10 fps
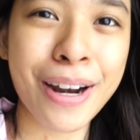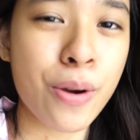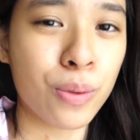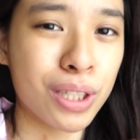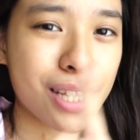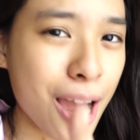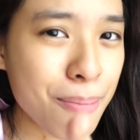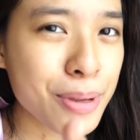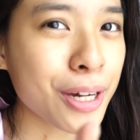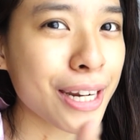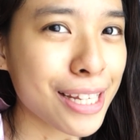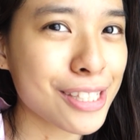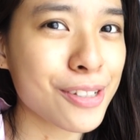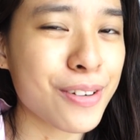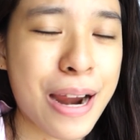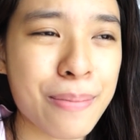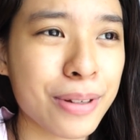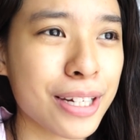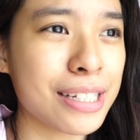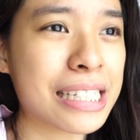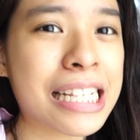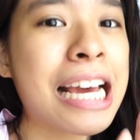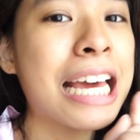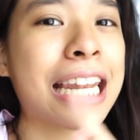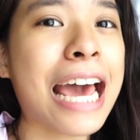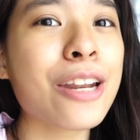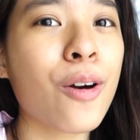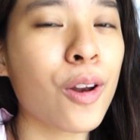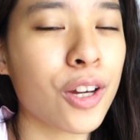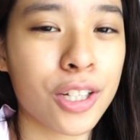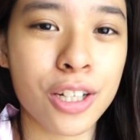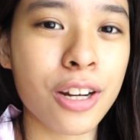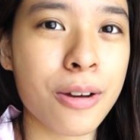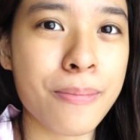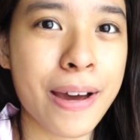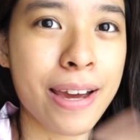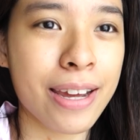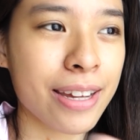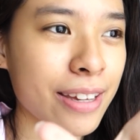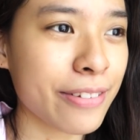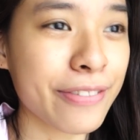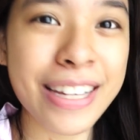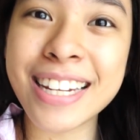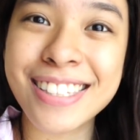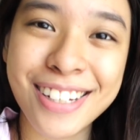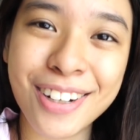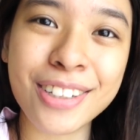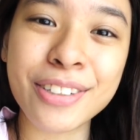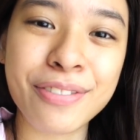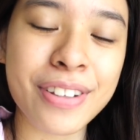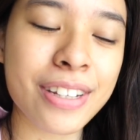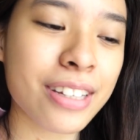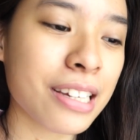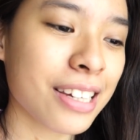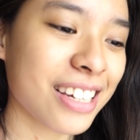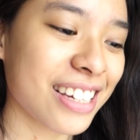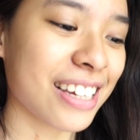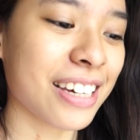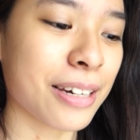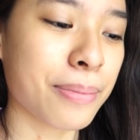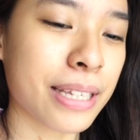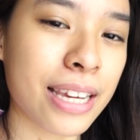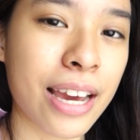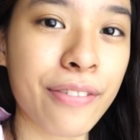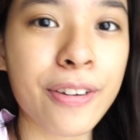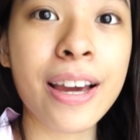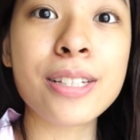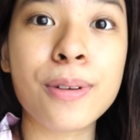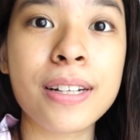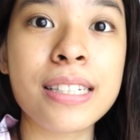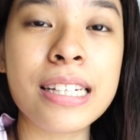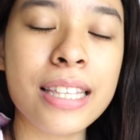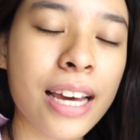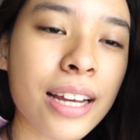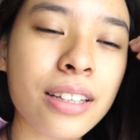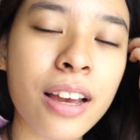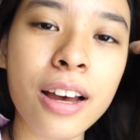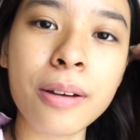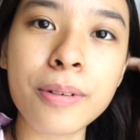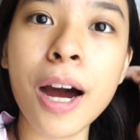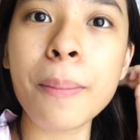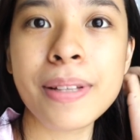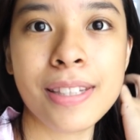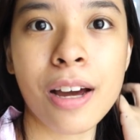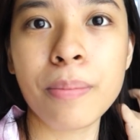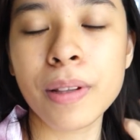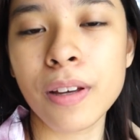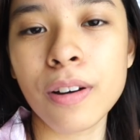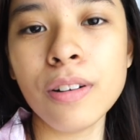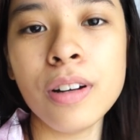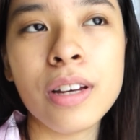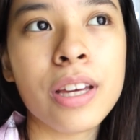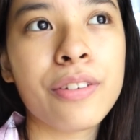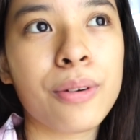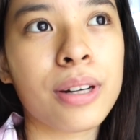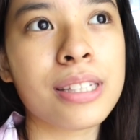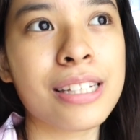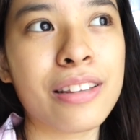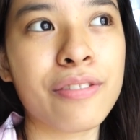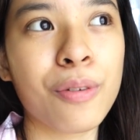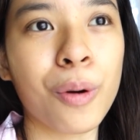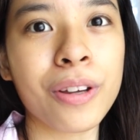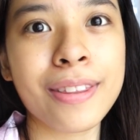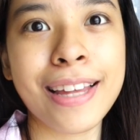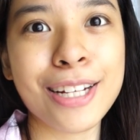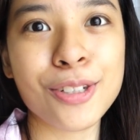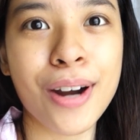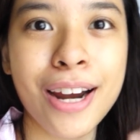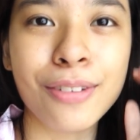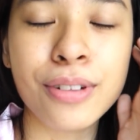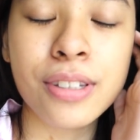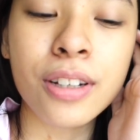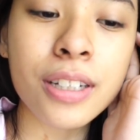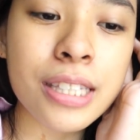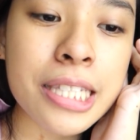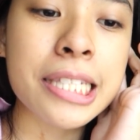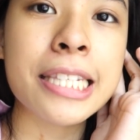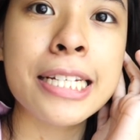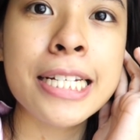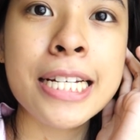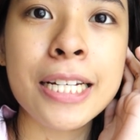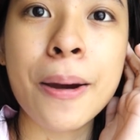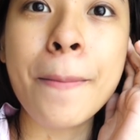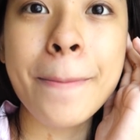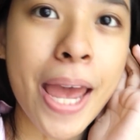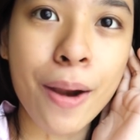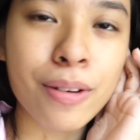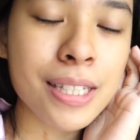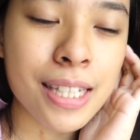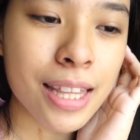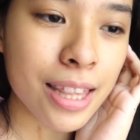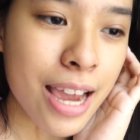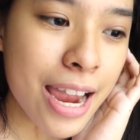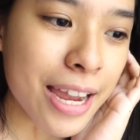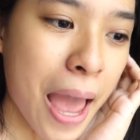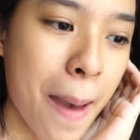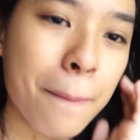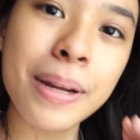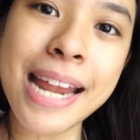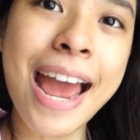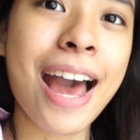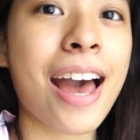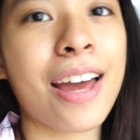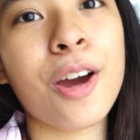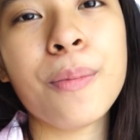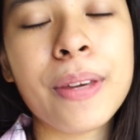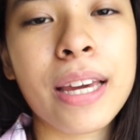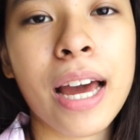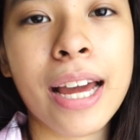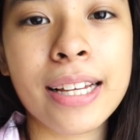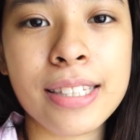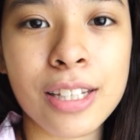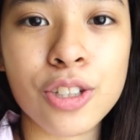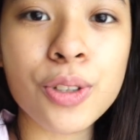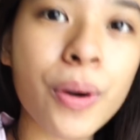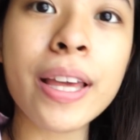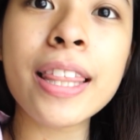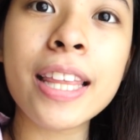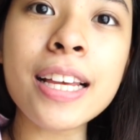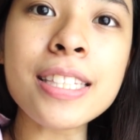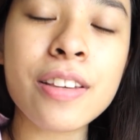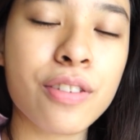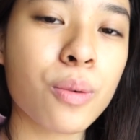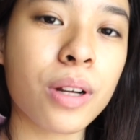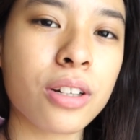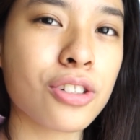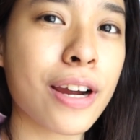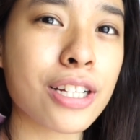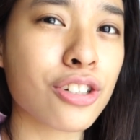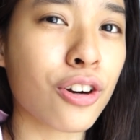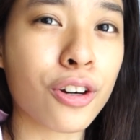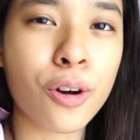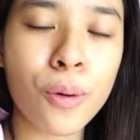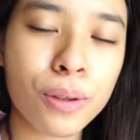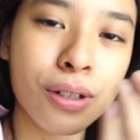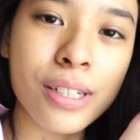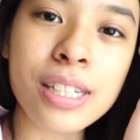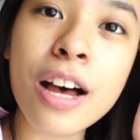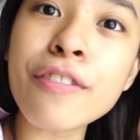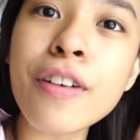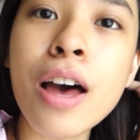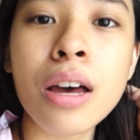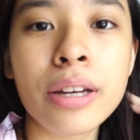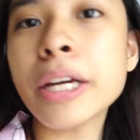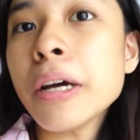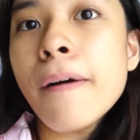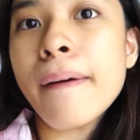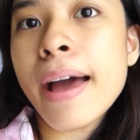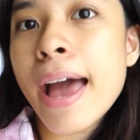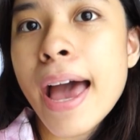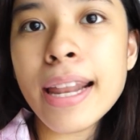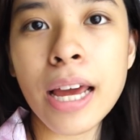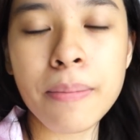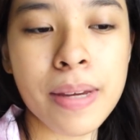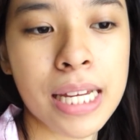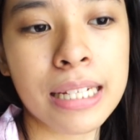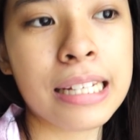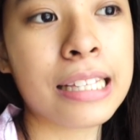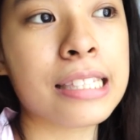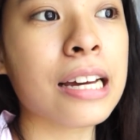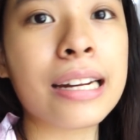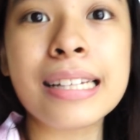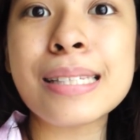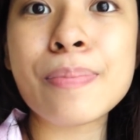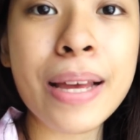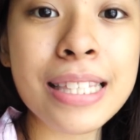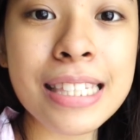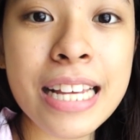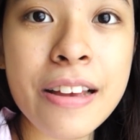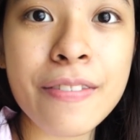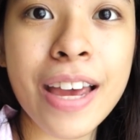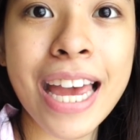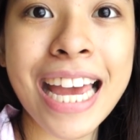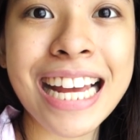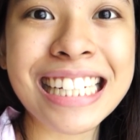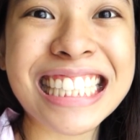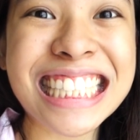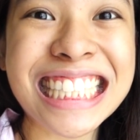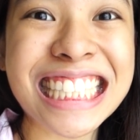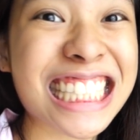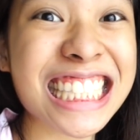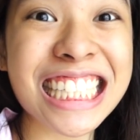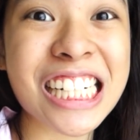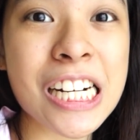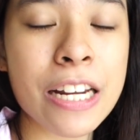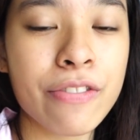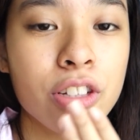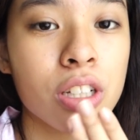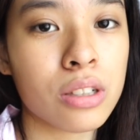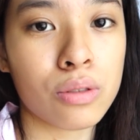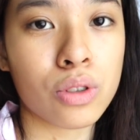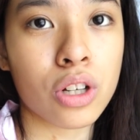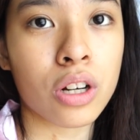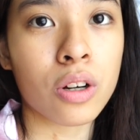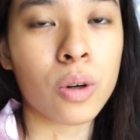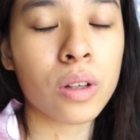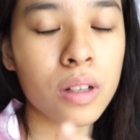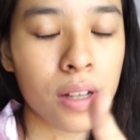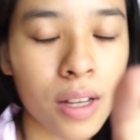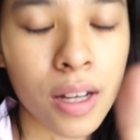It will not be on Instagram because that don't look good on my feed. Is it called a feed? But yeah, if you guys want to see that, comment down below if you want to see the 4th day trial results comparison thing. But yeah, I hope you guys enjoyed this. If you want to try charcoal yourself, go ahead. I mean, it's not expensive and it doesn't hurt if you just use charcoal.